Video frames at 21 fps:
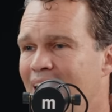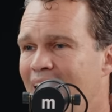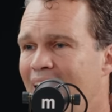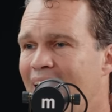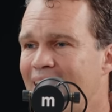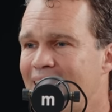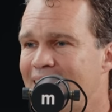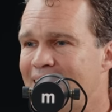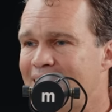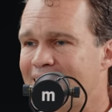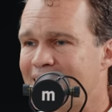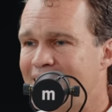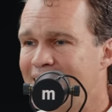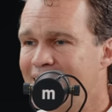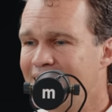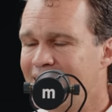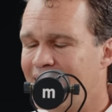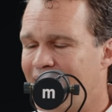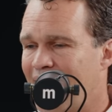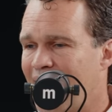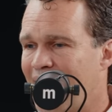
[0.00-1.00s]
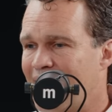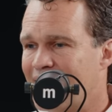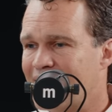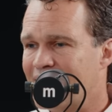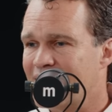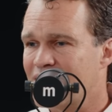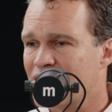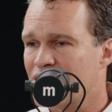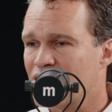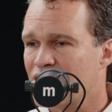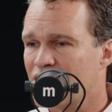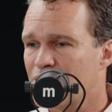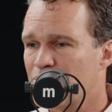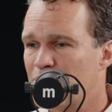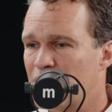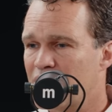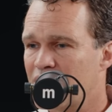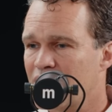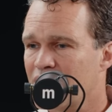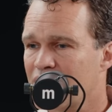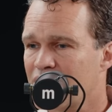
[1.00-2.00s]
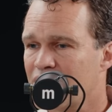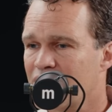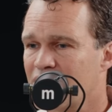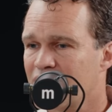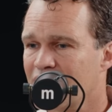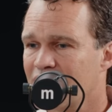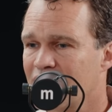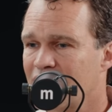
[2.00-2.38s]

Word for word: And in that, it's just been this,